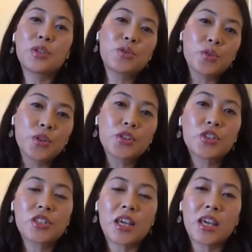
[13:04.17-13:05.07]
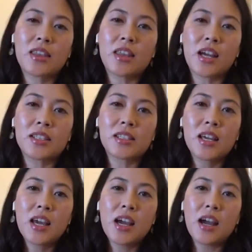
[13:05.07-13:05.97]
research saying that
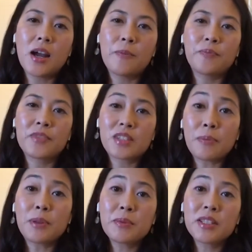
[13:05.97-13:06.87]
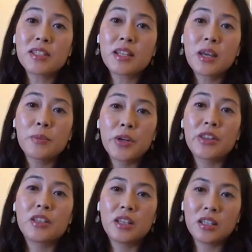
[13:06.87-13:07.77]
supplements
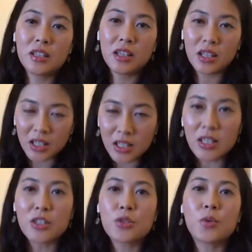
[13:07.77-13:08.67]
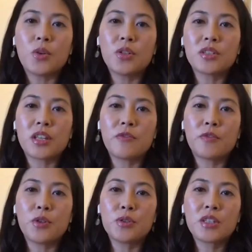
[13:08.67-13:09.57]
with essential oils
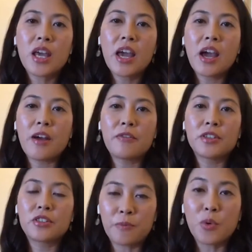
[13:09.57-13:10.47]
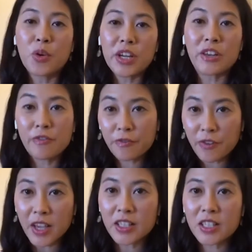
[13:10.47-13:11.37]
infused have a more
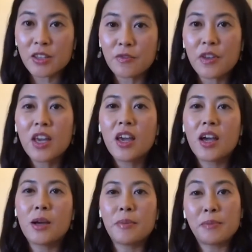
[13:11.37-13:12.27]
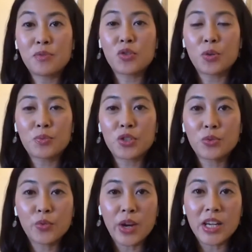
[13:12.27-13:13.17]
effective
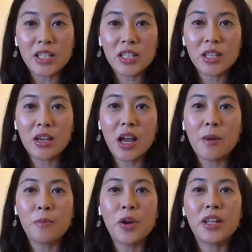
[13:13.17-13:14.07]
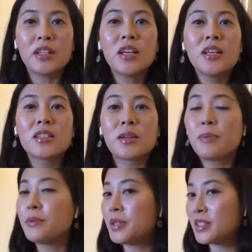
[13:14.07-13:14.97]
absorption rate when
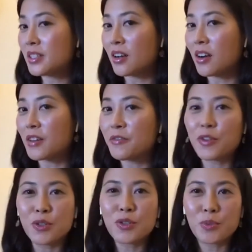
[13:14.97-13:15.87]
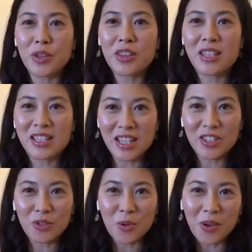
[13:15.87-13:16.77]
supplements are infused with
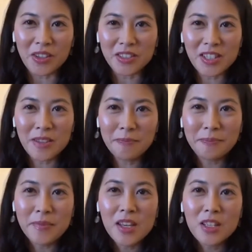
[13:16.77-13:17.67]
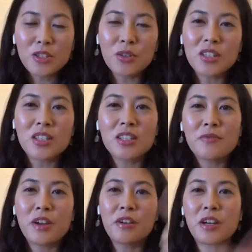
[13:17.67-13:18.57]
essential oils. So this
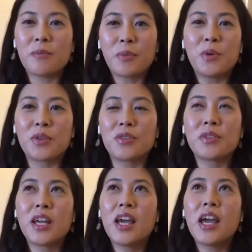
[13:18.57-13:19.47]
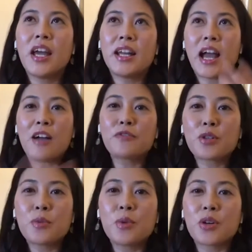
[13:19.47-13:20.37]
is very important. And
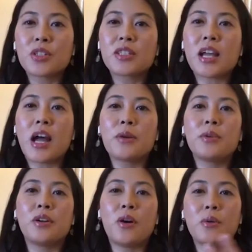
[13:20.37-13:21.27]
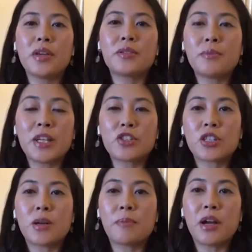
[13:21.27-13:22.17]
afterwards, I would always
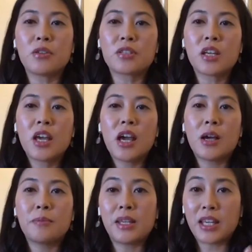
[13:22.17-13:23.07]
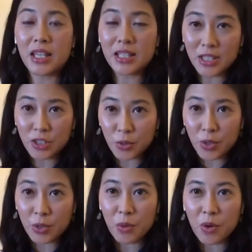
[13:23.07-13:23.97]
mention about essential
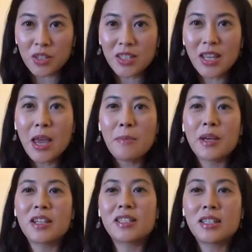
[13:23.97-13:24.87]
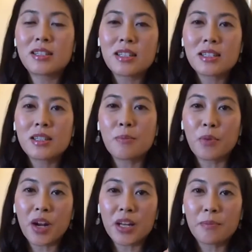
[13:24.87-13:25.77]
rewards, because this is the
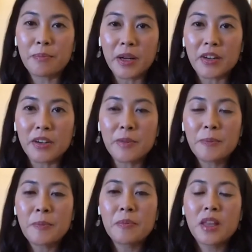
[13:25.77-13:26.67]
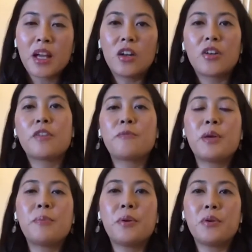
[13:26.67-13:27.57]
bread and butter. A lot of
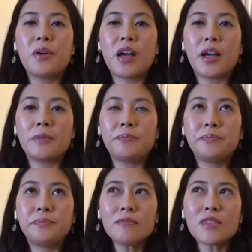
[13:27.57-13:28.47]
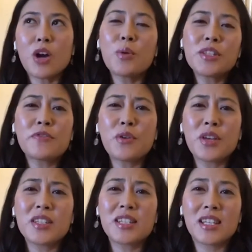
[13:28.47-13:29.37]
people always
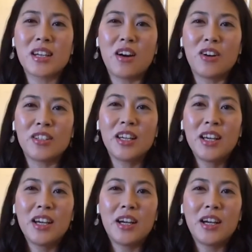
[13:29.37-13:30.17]
focusing on